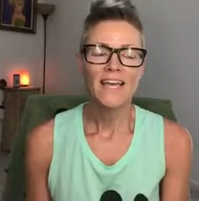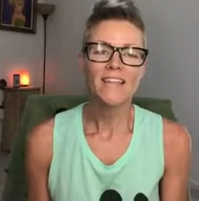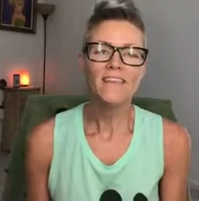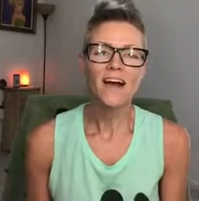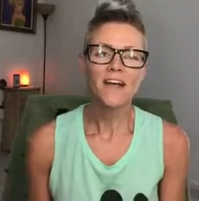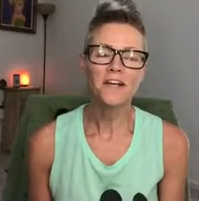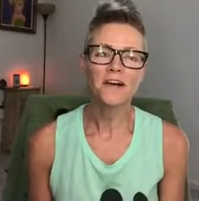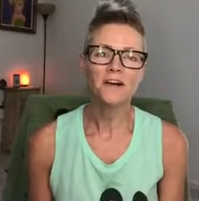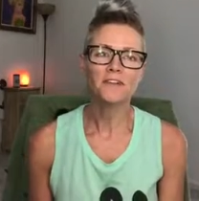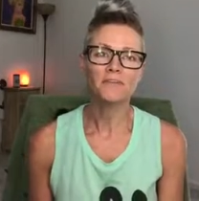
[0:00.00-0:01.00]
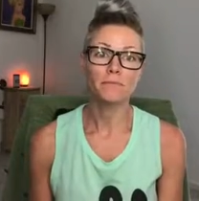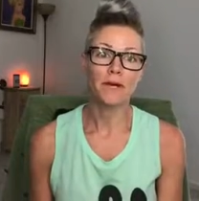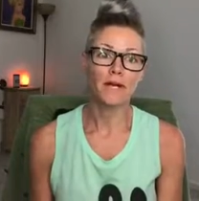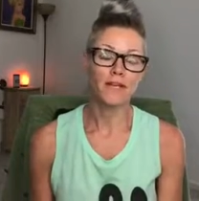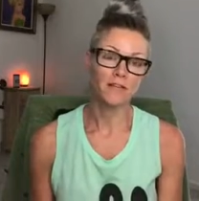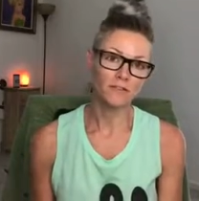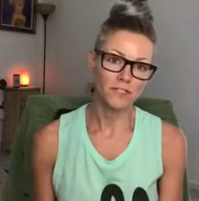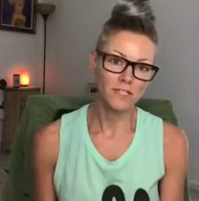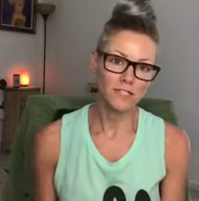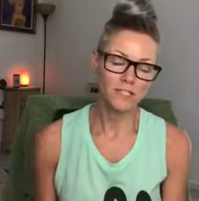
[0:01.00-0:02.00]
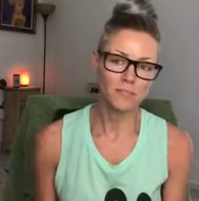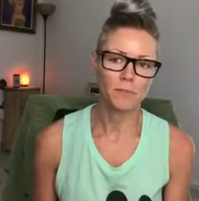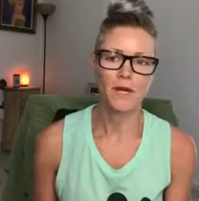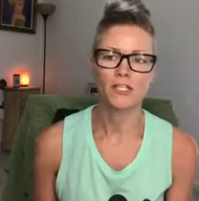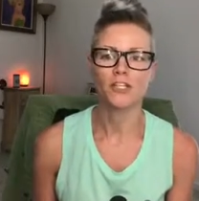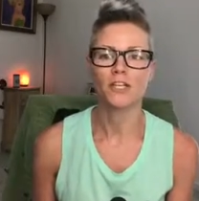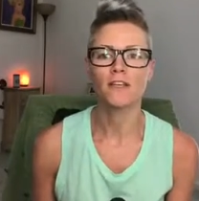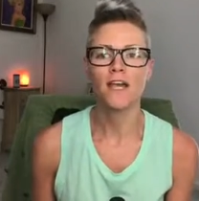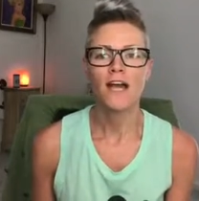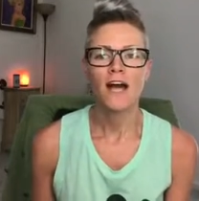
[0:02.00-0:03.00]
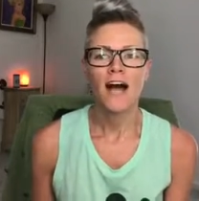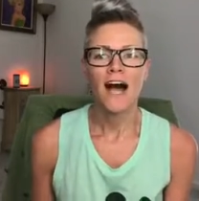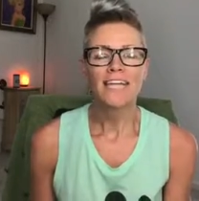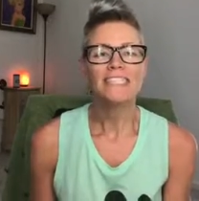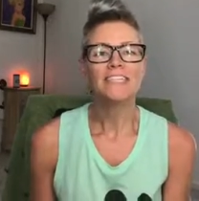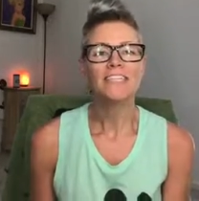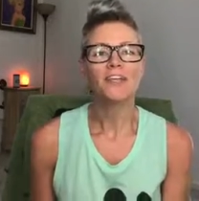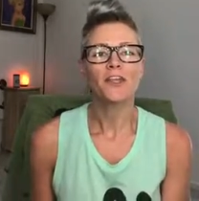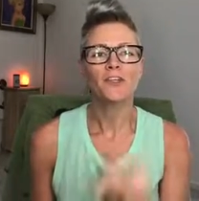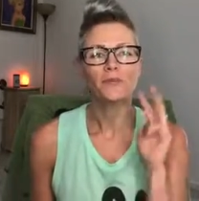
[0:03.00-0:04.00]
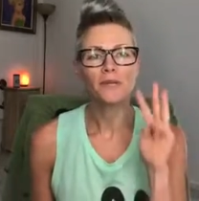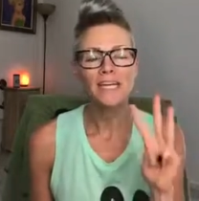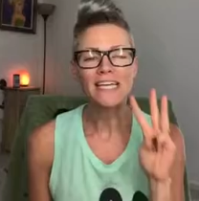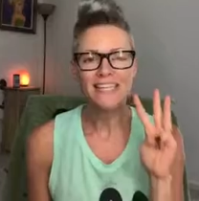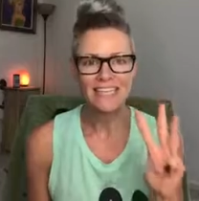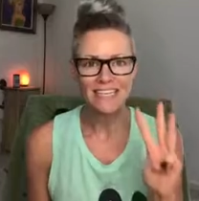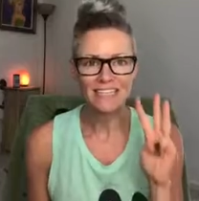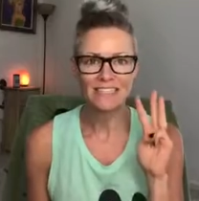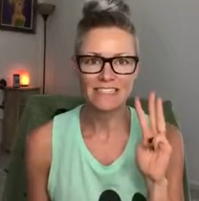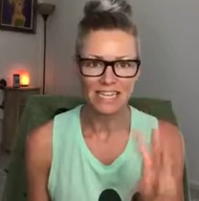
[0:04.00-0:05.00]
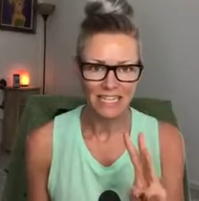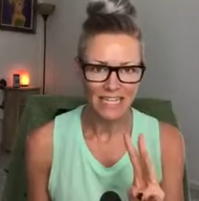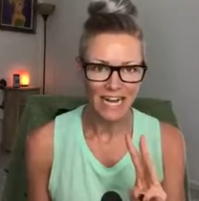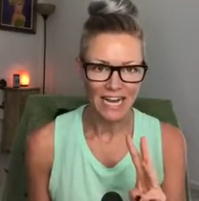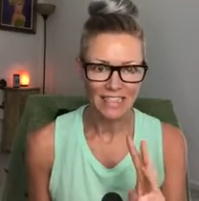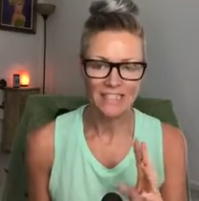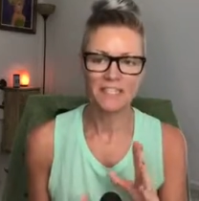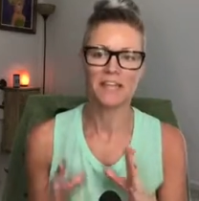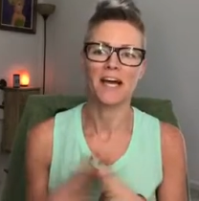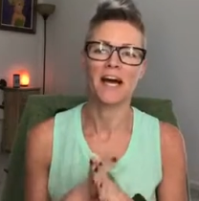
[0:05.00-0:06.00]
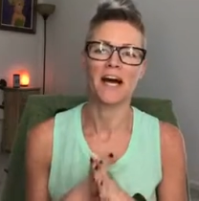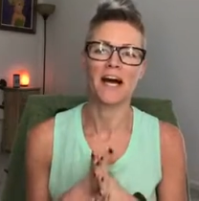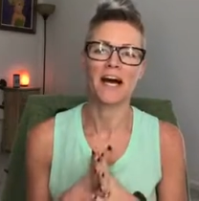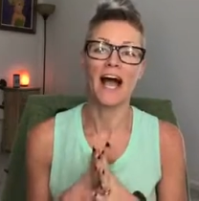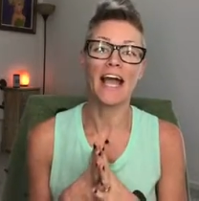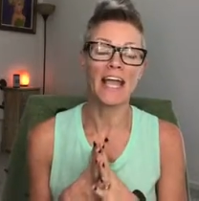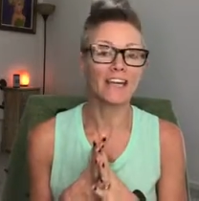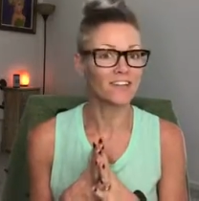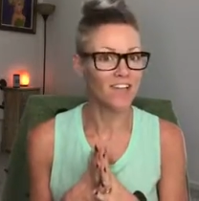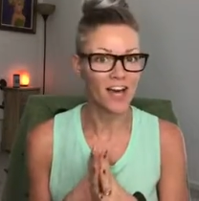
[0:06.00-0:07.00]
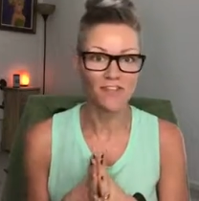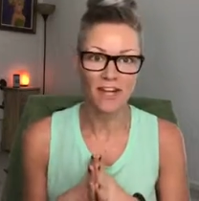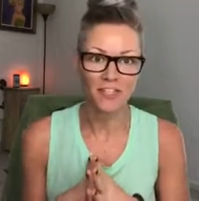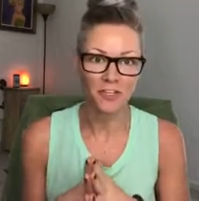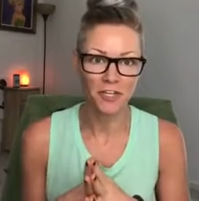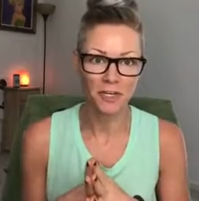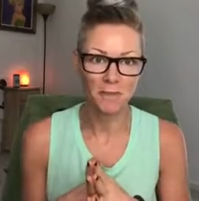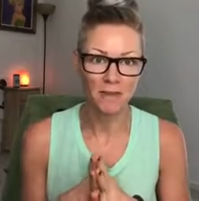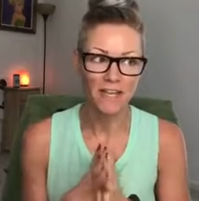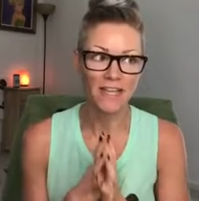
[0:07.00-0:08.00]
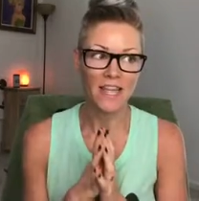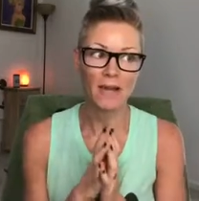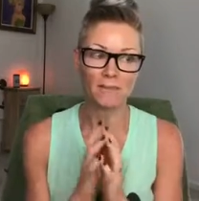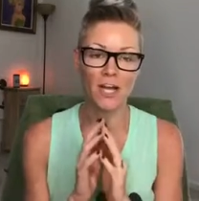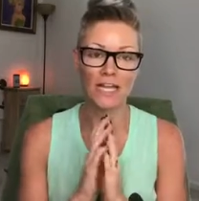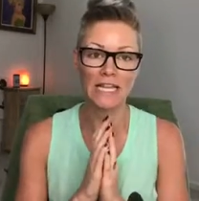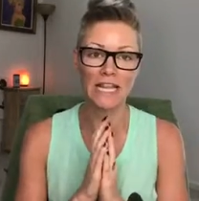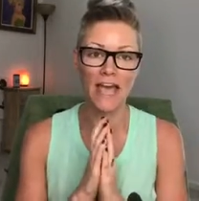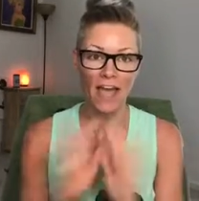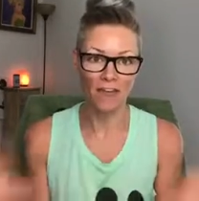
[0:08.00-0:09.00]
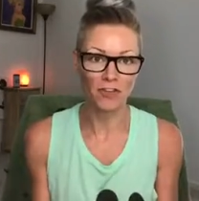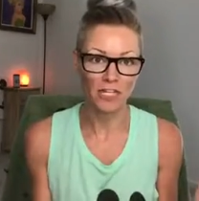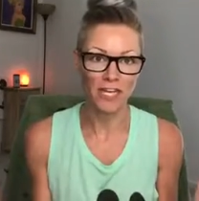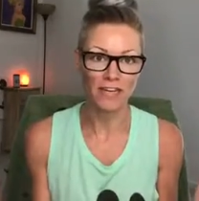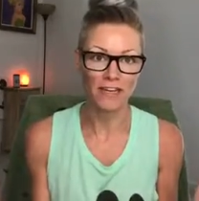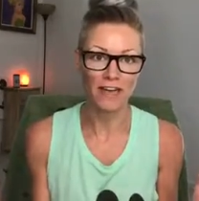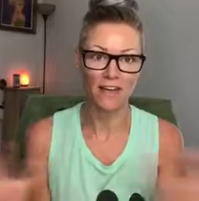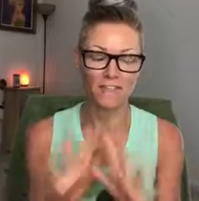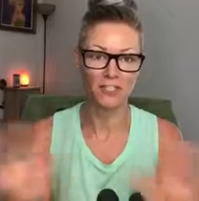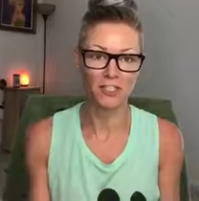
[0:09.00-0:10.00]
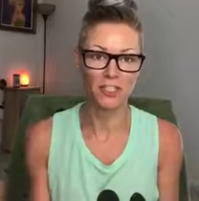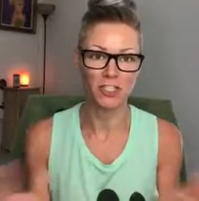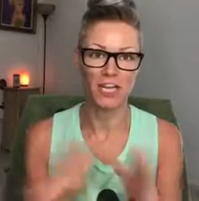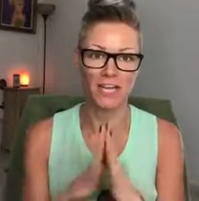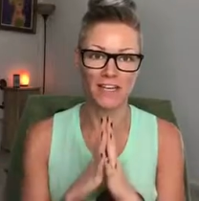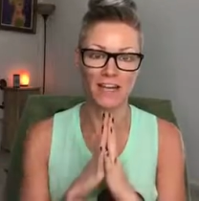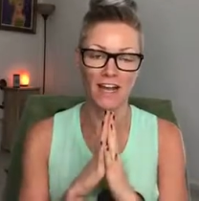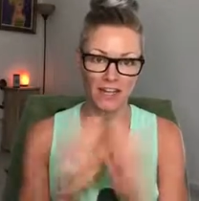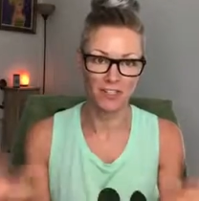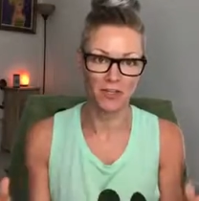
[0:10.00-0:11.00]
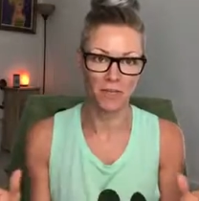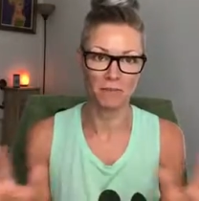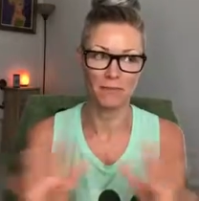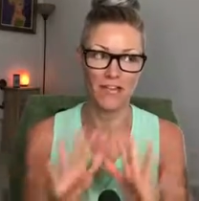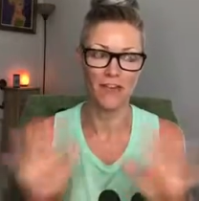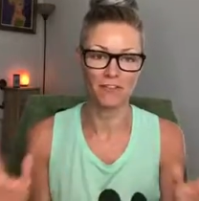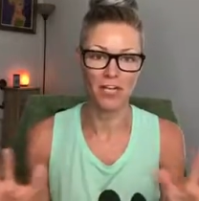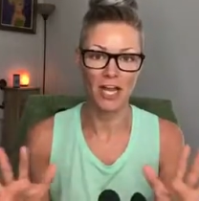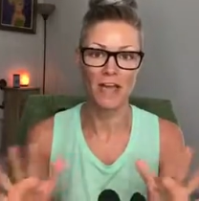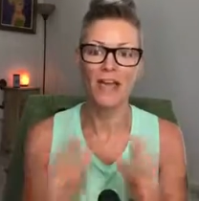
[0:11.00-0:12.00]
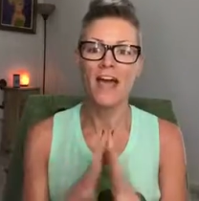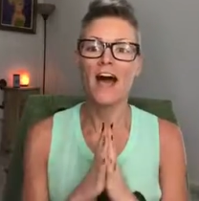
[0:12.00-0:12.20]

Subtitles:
In the height of my infertility depression, I did 3 things a lot. I ate a lot of ice cream. I'm talking like every night after dinner, I ate ice cream, like every day.